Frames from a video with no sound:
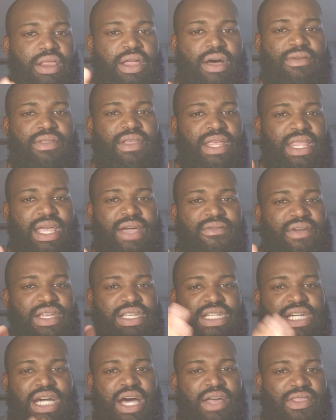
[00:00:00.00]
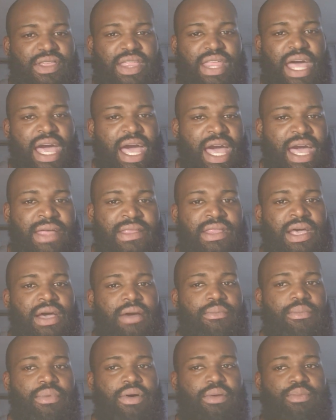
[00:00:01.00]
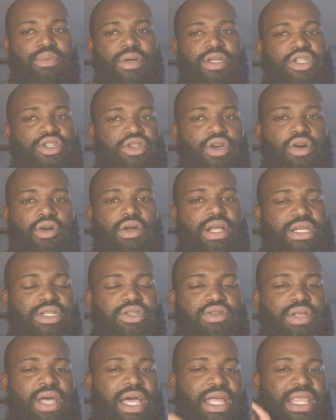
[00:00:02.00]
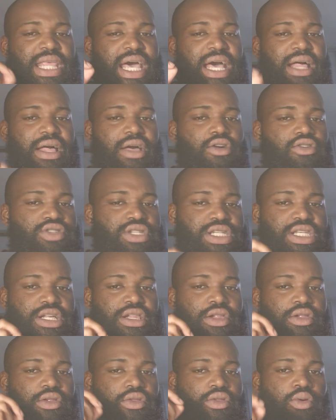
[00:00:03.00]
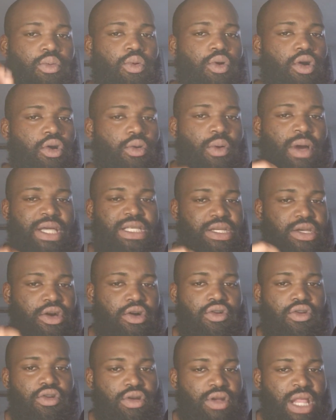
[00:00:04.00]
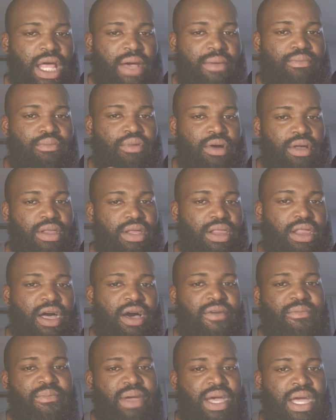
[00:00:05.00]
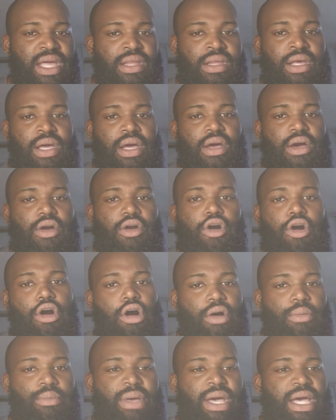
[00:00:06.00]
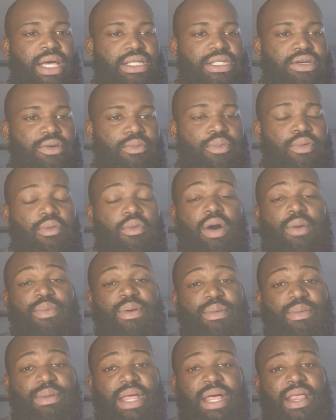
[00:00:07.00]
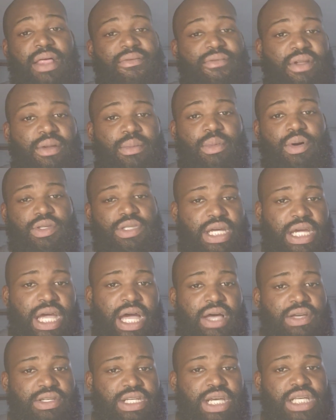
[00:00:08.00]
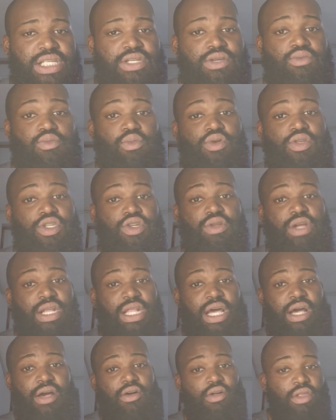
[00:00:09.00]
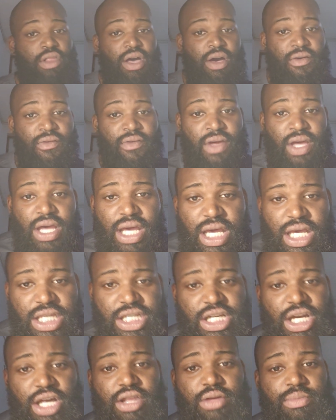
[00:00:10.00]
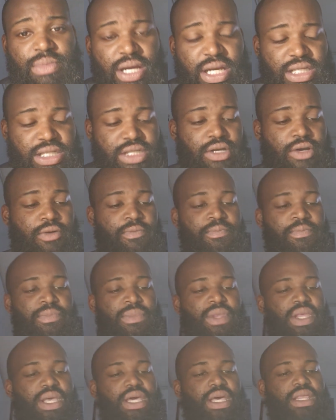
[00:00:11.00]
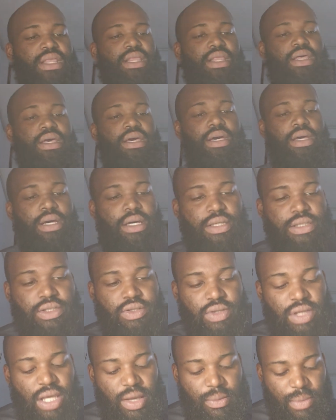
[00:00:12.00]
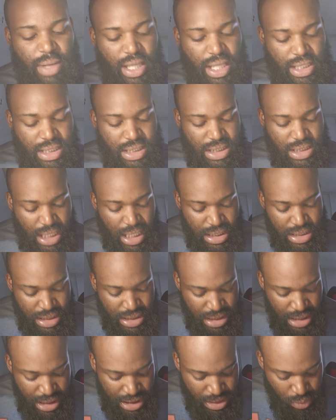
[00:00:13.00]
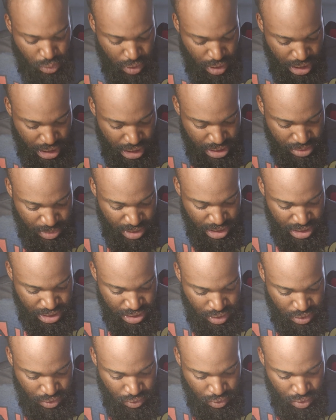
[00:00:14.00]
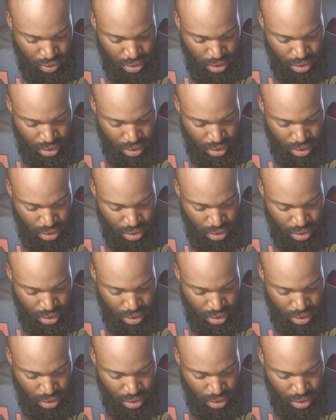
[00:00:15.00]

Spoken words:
love that David and Jonathan had, but it is, too, that goes into the world Weiss encoder, and that brotherly love being gone, man. So for one, people not loving the Most High house, so two, they're not gonna love each other, man. So so yeah, man, that's just is what it is, man. So